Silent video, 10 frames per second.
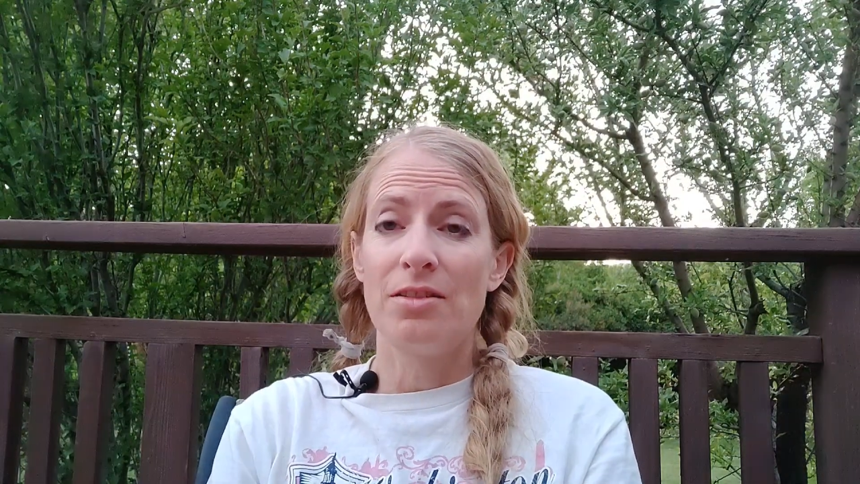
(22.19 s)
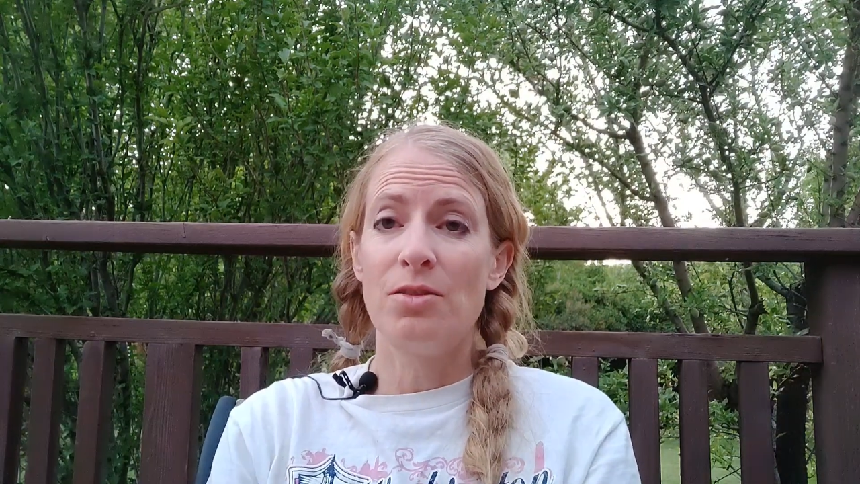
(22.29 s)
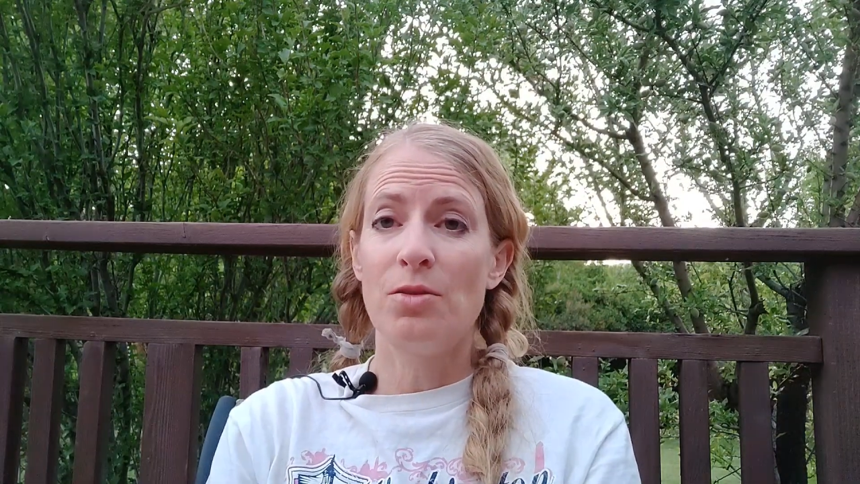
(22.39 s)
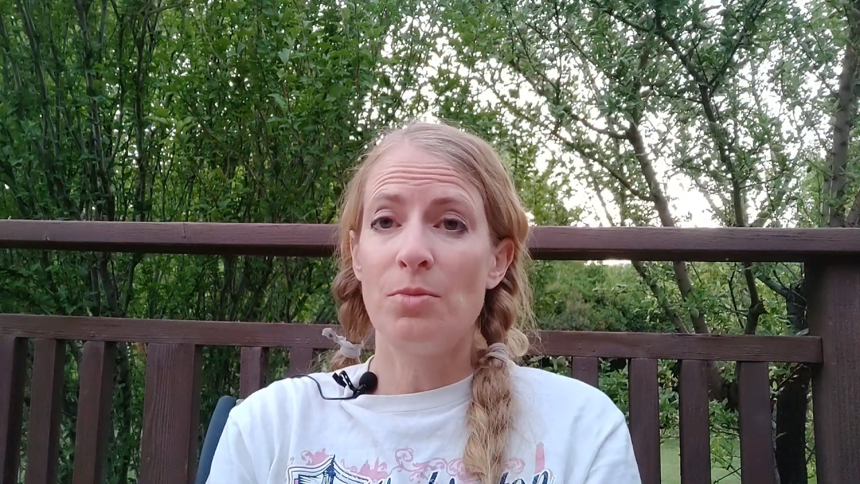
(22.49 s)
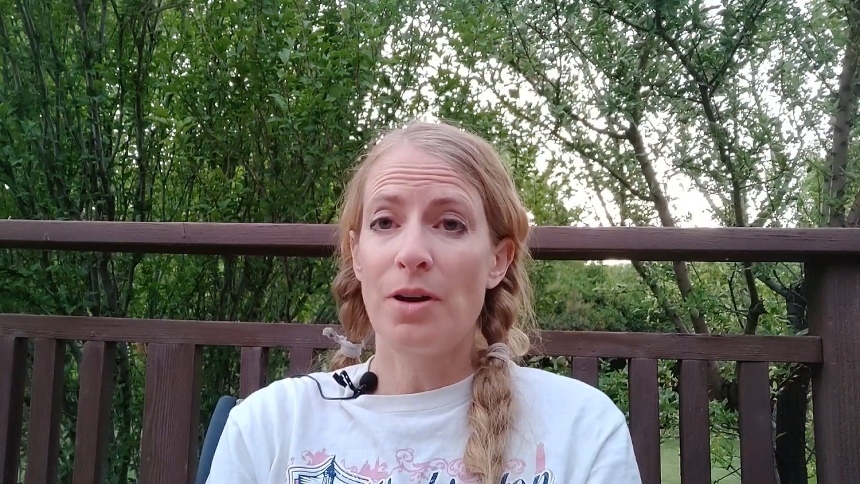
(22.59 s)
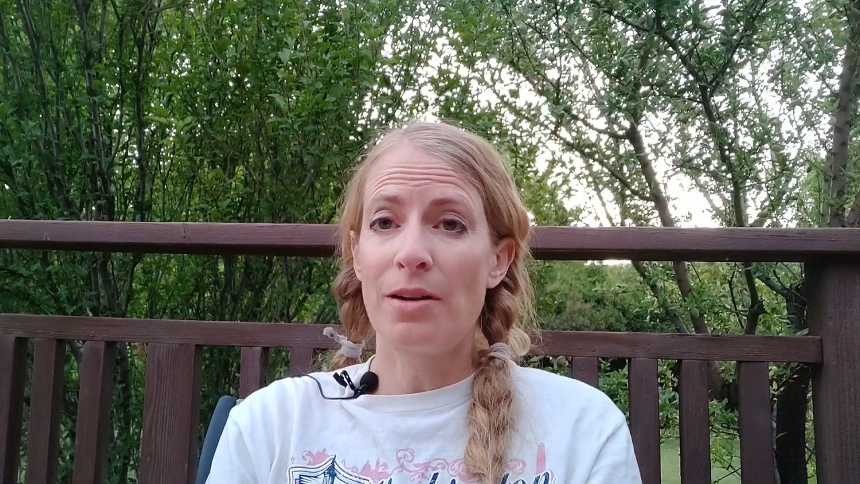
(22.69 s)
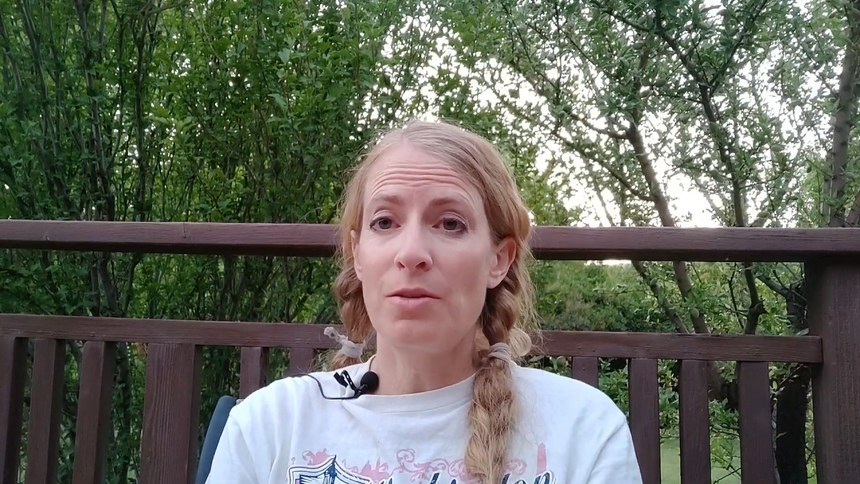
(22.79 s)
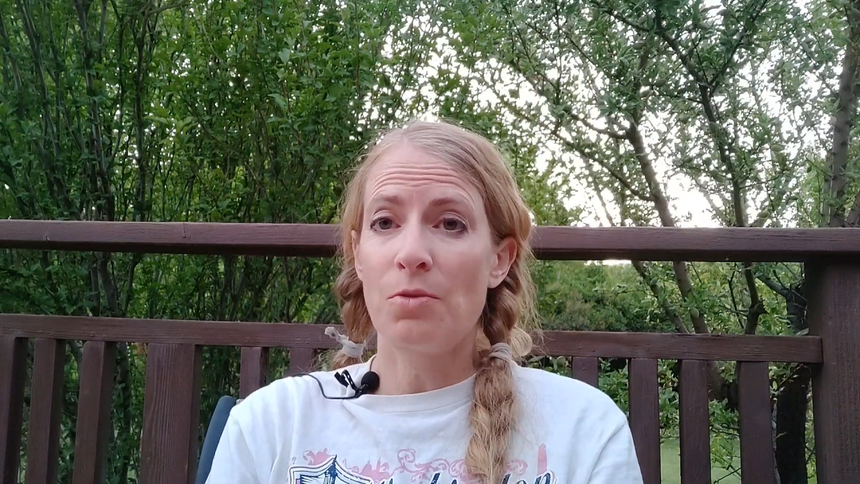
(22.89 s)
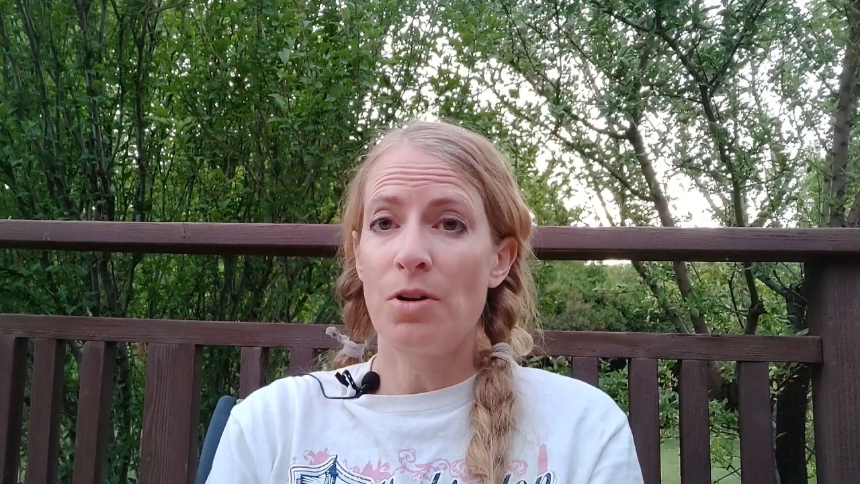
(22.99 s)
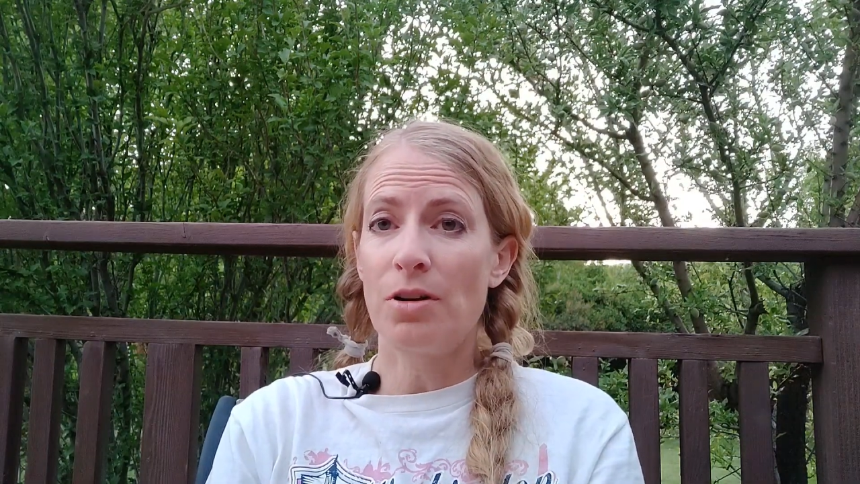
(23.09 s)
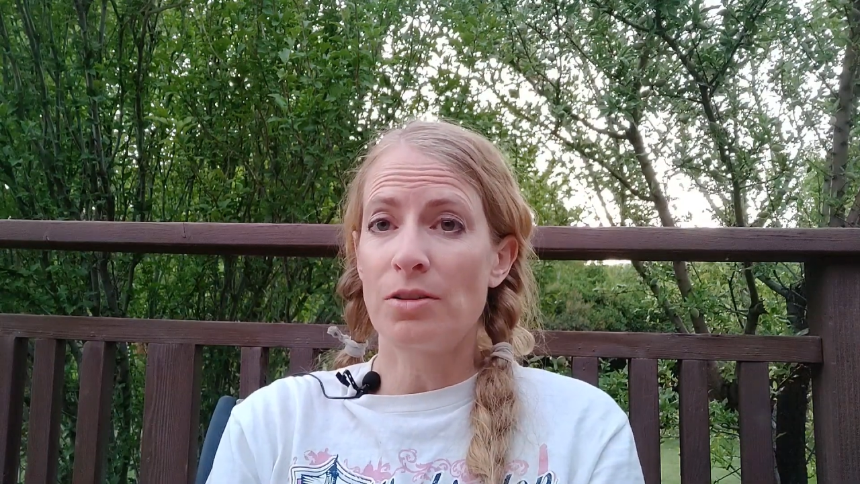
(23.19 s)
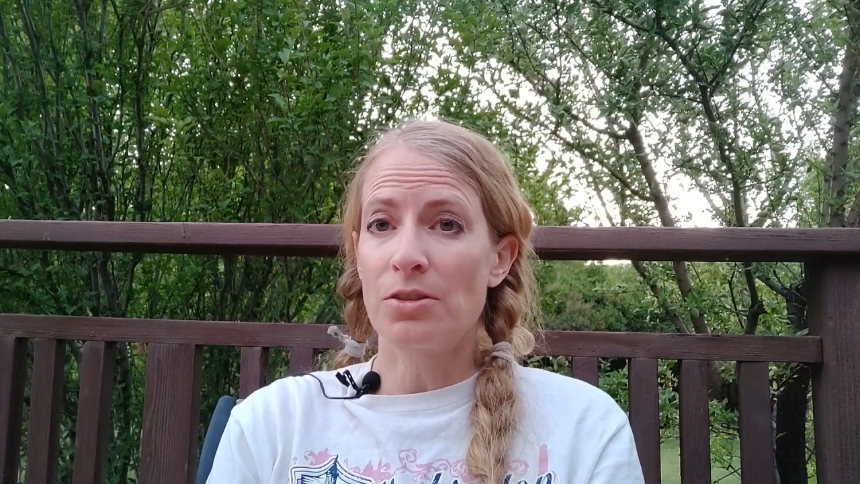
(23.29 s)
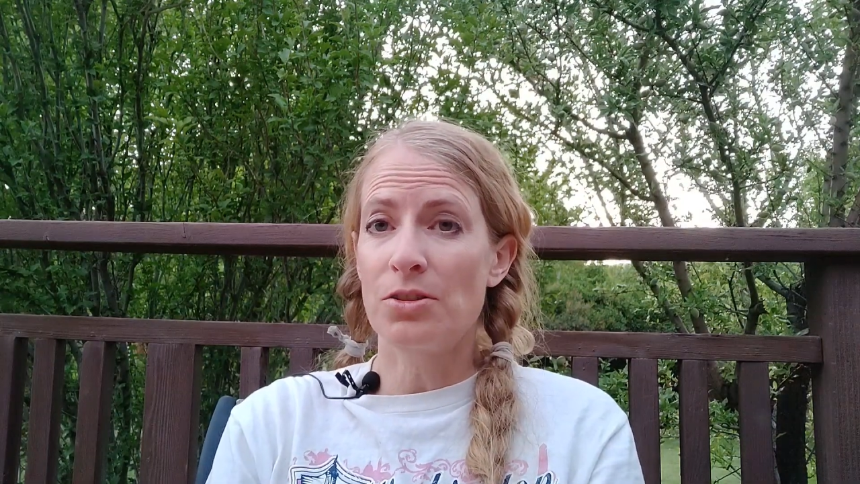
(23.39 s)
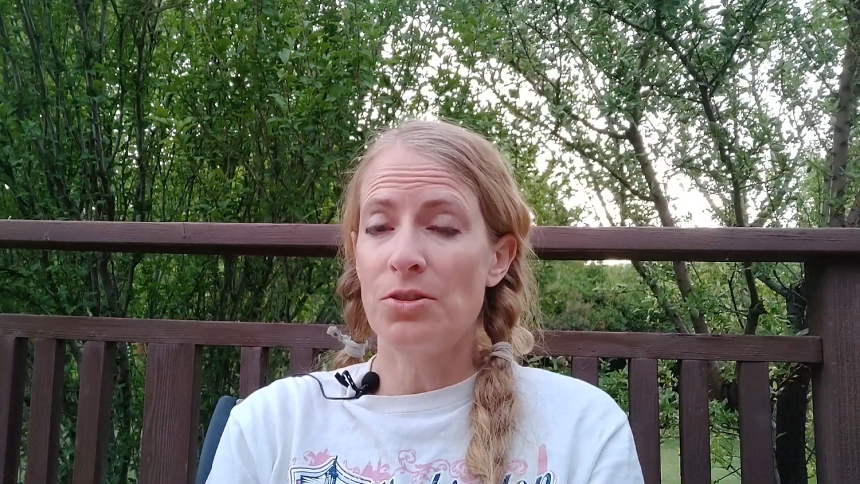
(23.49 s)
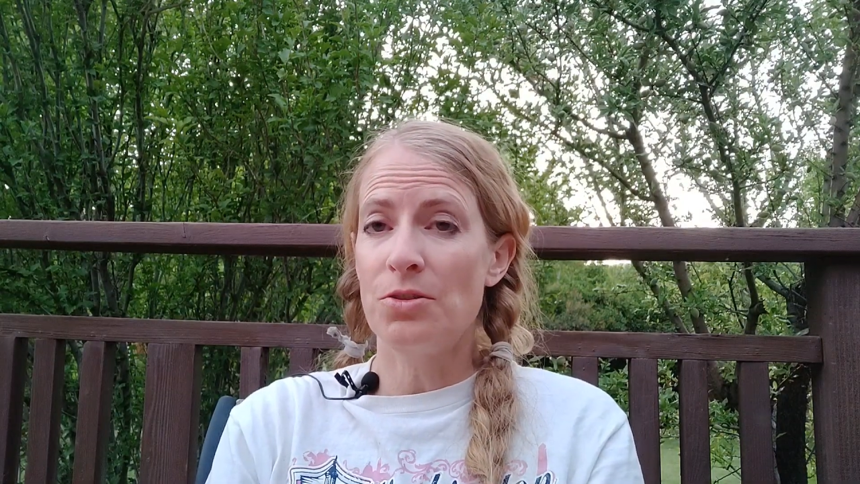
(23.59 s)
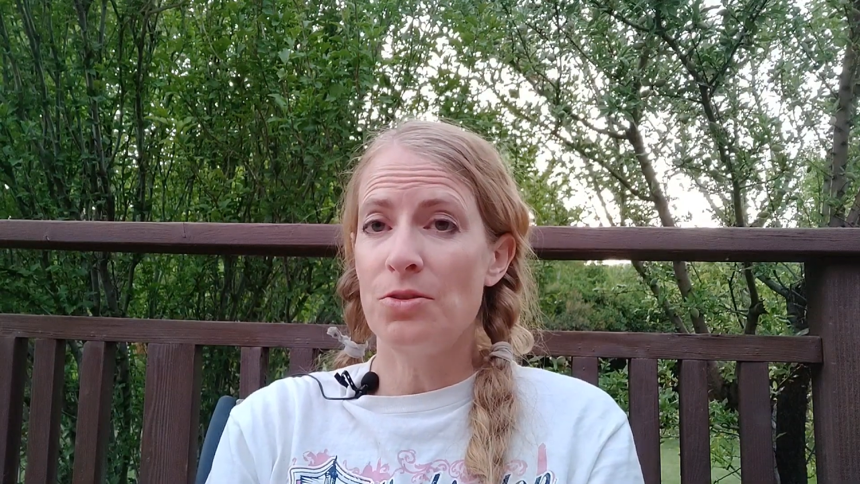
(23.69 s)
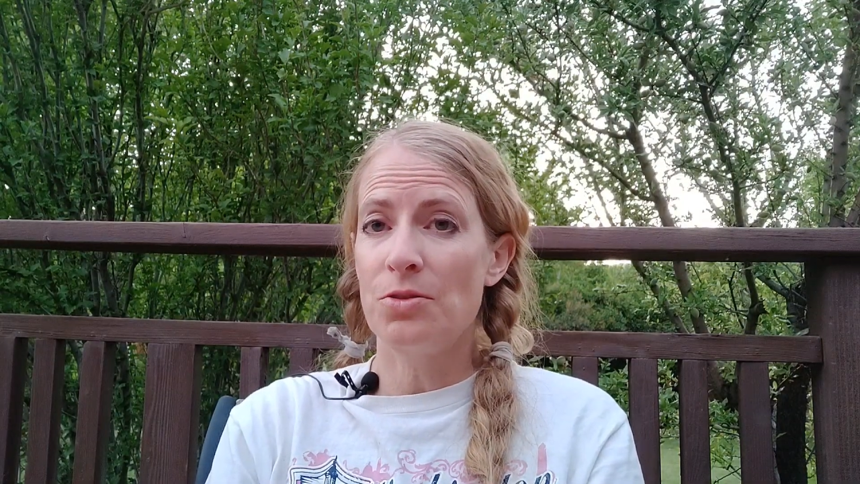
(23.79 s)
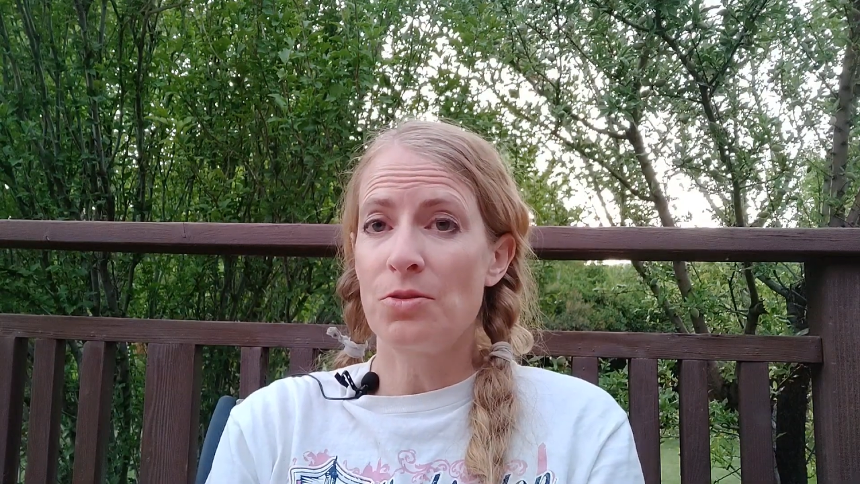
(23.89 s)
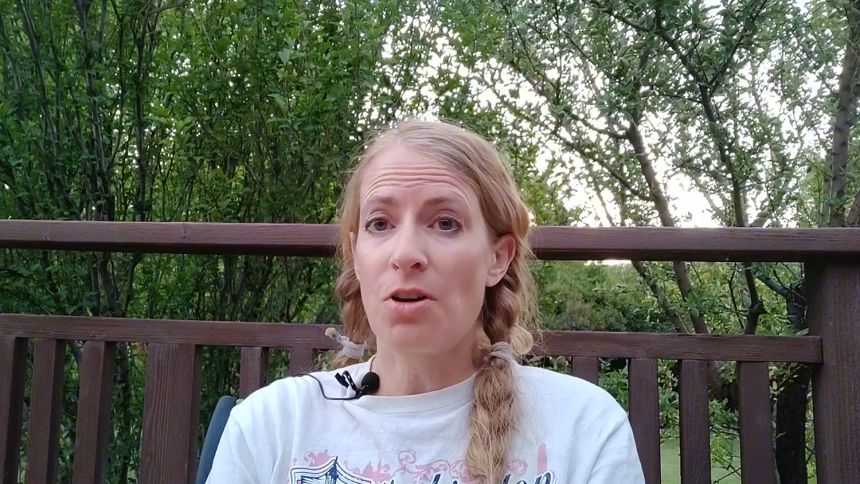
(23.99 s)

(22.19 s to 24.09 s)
You might want to